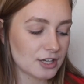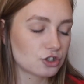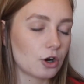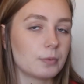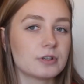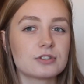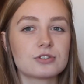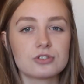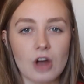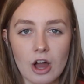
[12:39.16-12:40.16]
This shop was
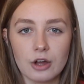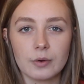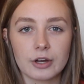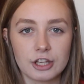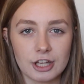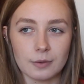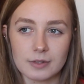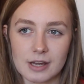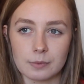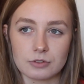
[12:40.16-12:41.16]
so
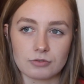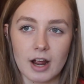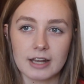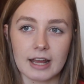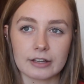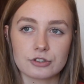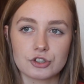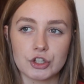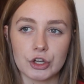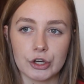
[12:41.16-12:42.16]
cute. It was right
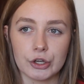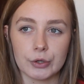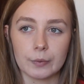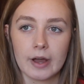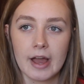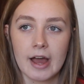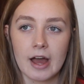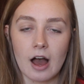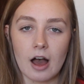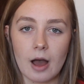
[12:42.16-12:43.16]
next to
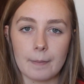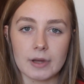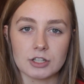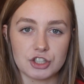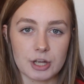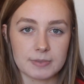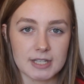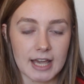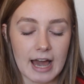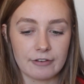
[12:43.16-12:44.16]

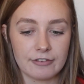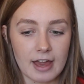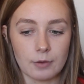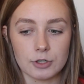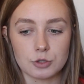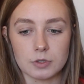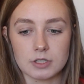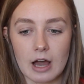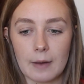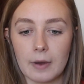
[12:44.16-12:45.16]
Gypsy Cafe, which
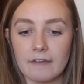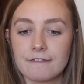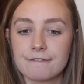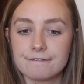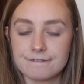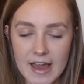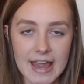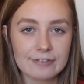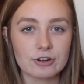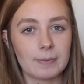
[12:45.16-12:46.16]
was our
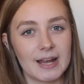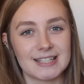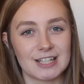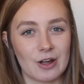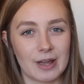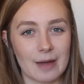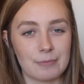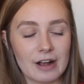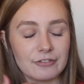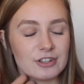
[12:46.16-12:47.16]
favorite place to go and get
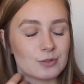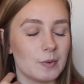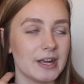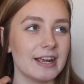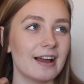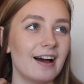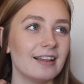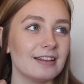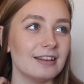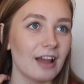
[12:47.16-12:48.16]
breakfast. We
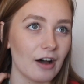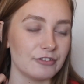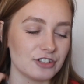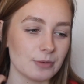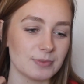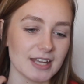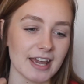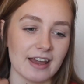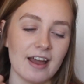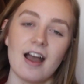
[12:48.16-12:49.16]
love
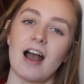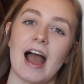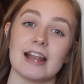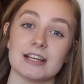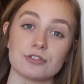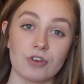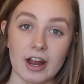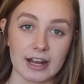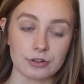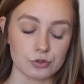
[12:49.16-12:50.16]
Gypsy, and it's
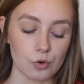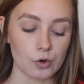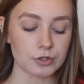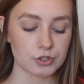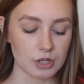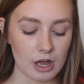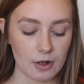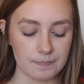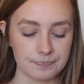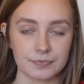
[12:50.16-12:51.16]
right next door,
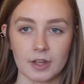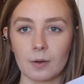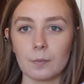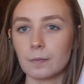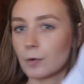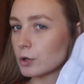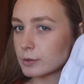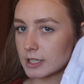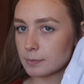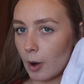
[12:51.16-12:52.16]
so of
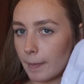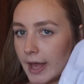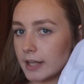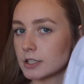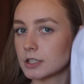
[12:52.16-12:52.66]
course we had to pop in.